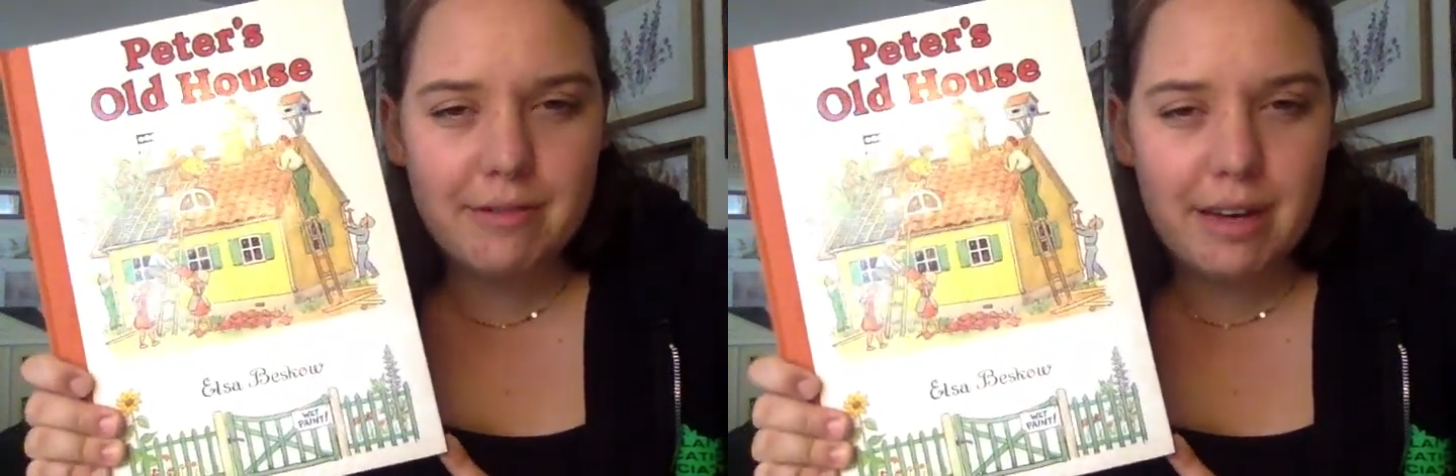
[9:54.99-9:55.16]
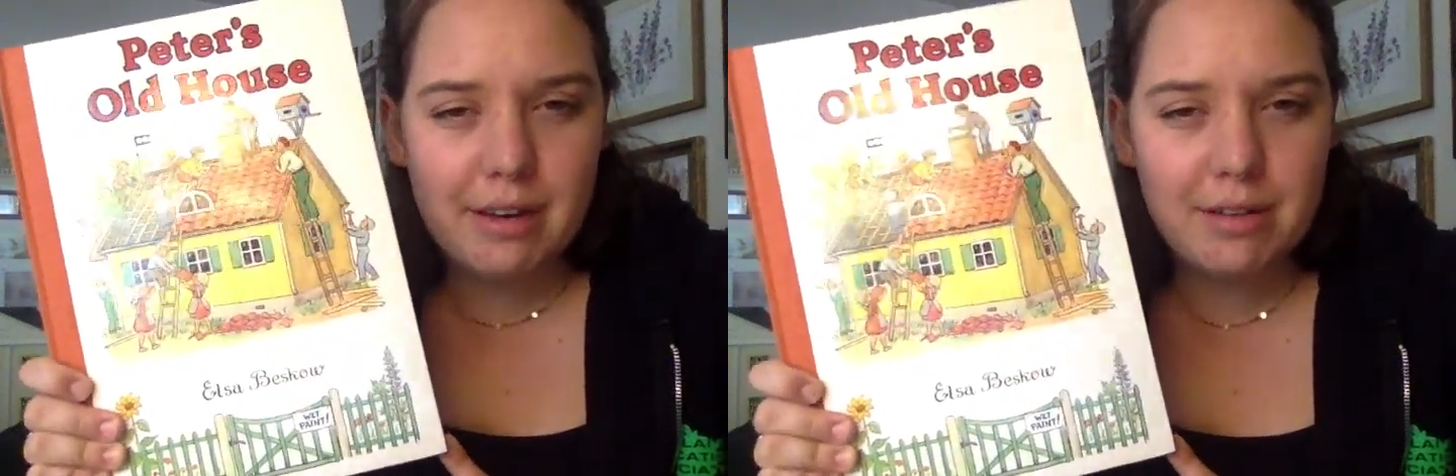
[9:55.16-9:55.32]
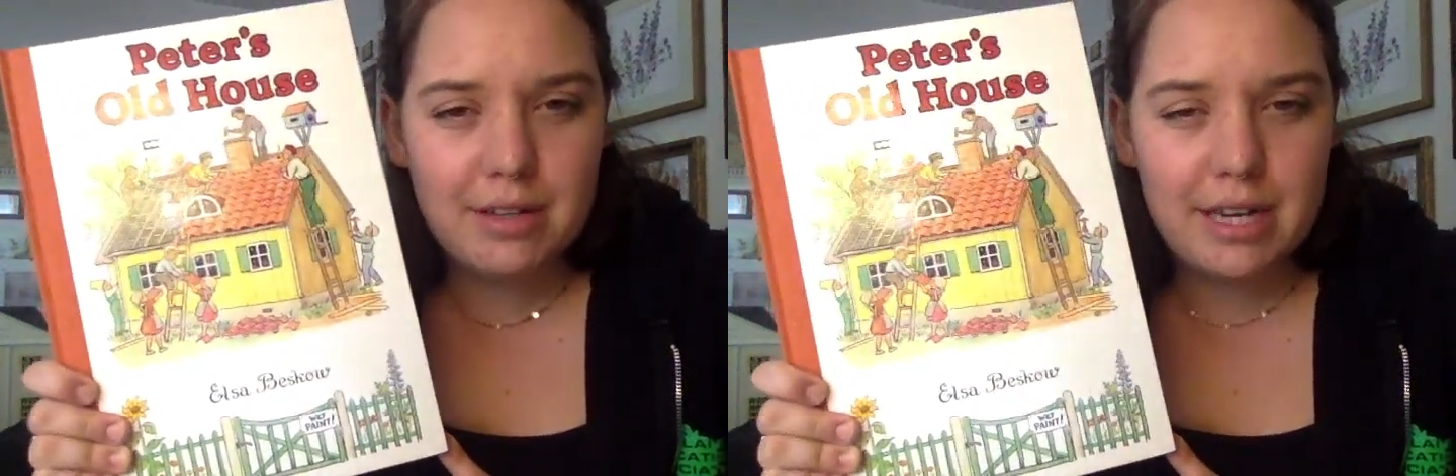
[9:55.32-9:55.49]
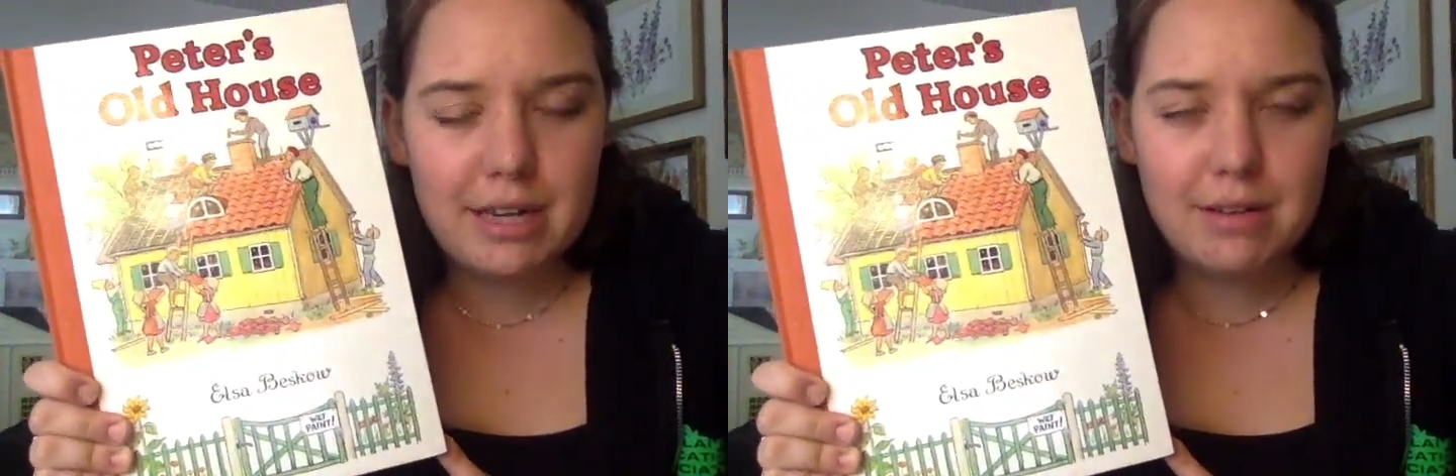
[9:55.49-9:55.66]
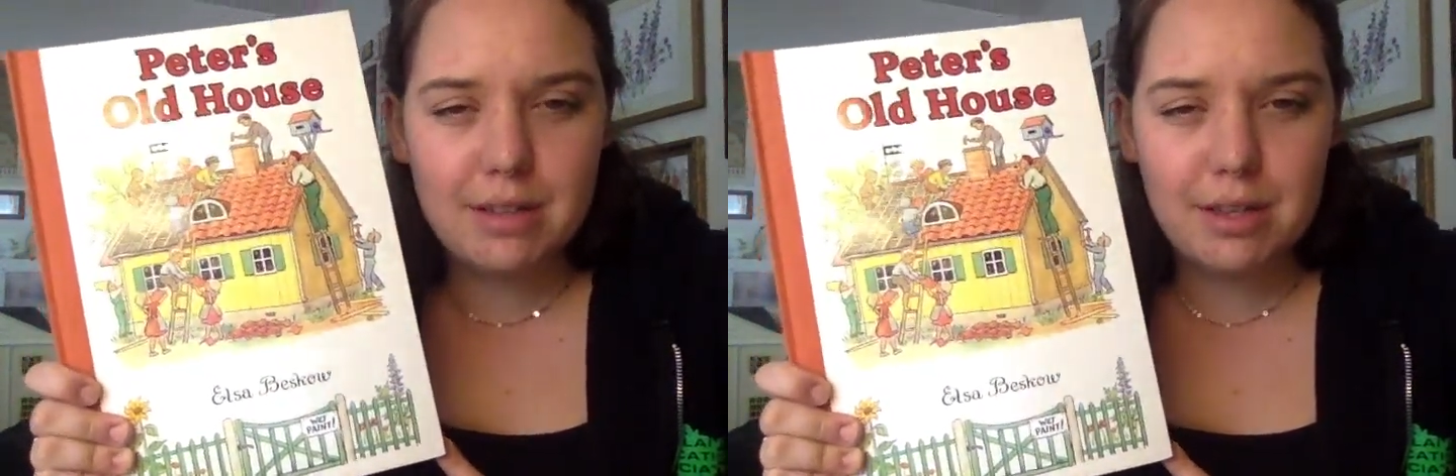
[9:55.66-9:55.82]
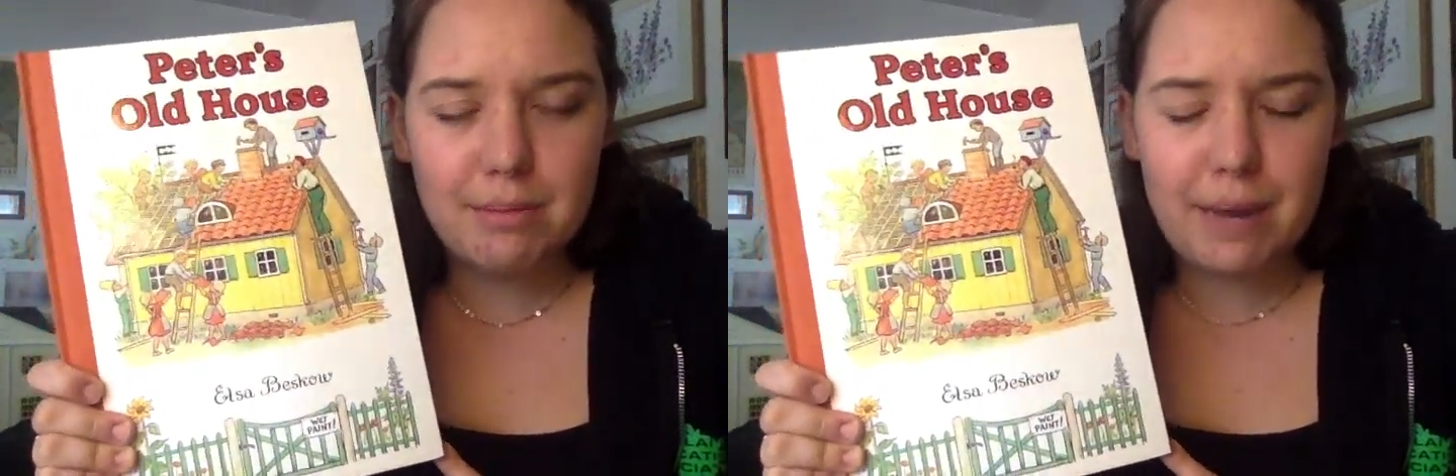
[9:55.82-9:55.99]
found down
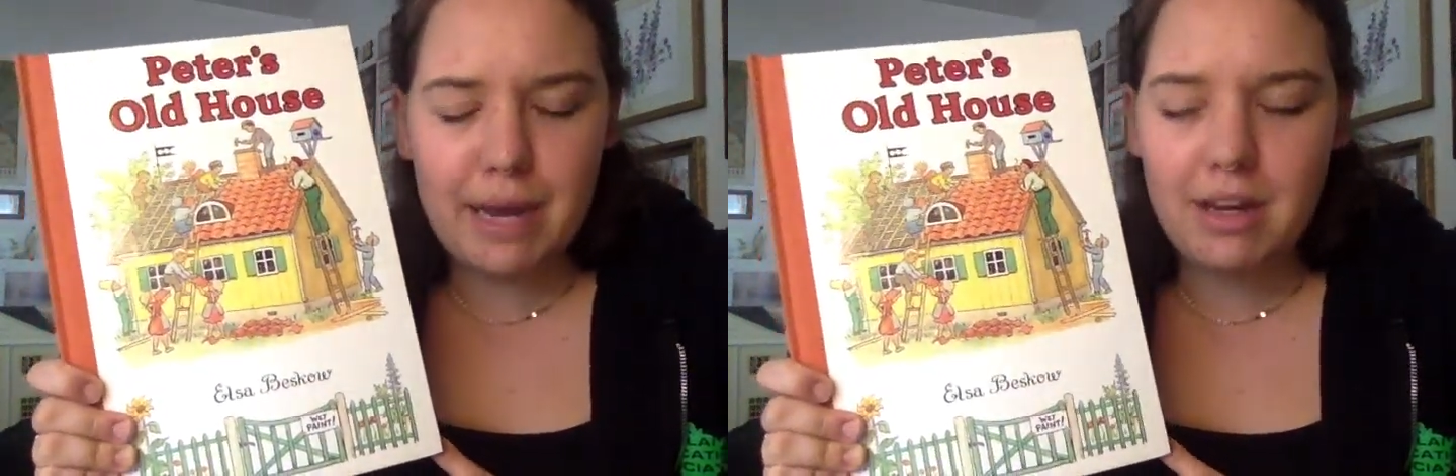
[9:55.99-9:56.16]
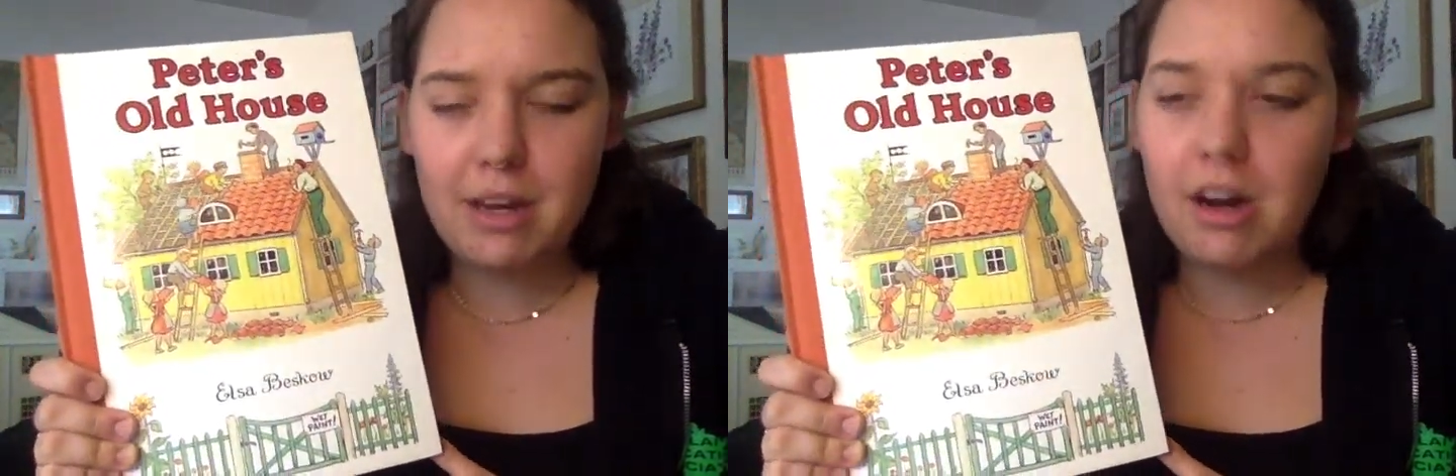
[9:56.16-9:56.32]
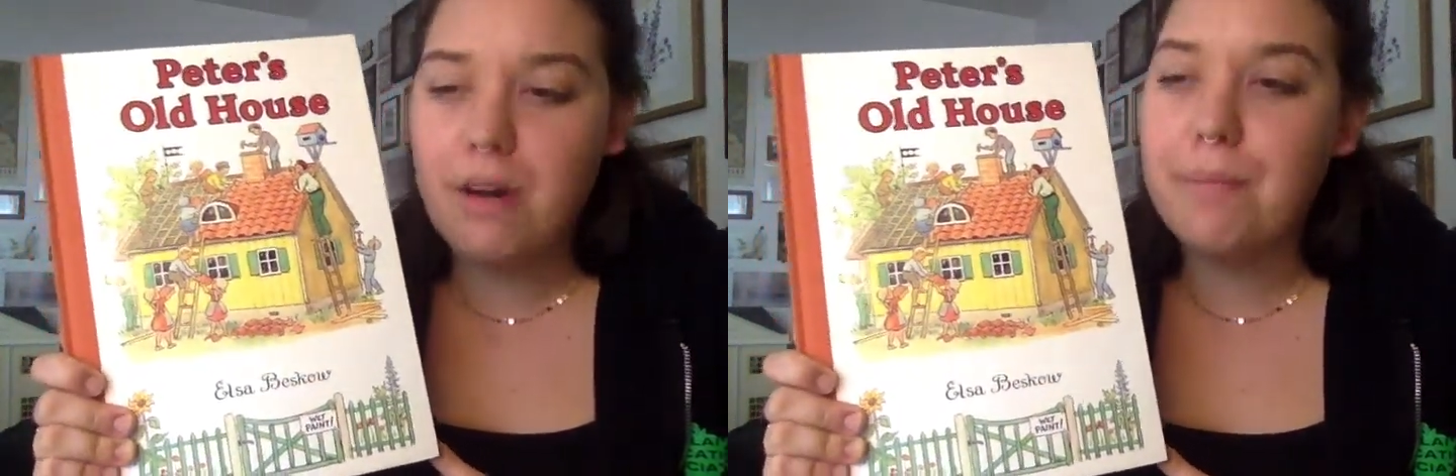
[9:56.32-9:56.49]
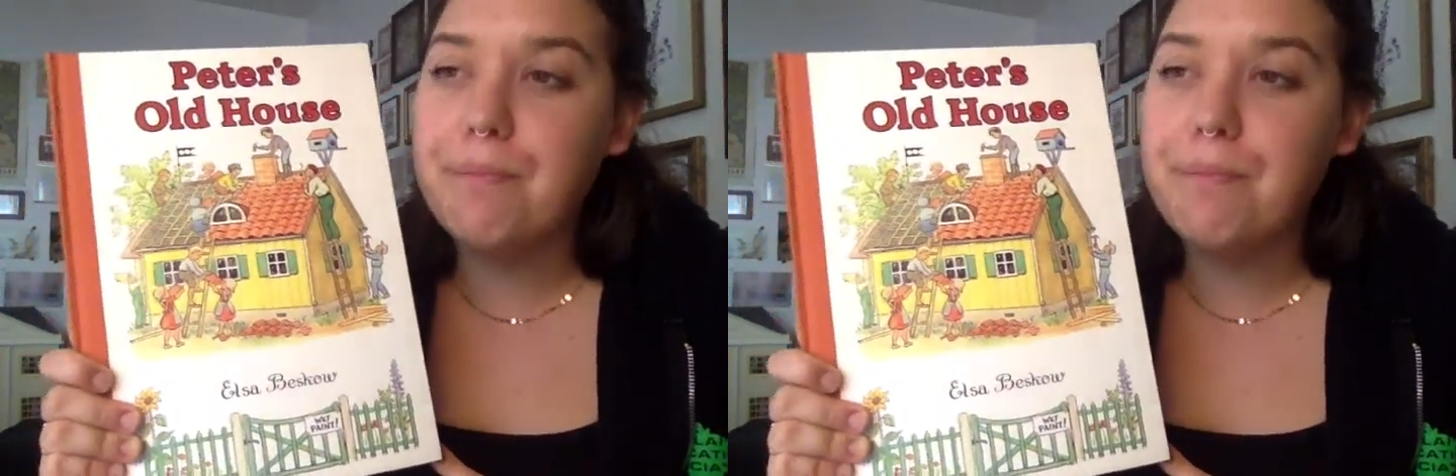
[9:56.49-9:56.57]
in the backyard.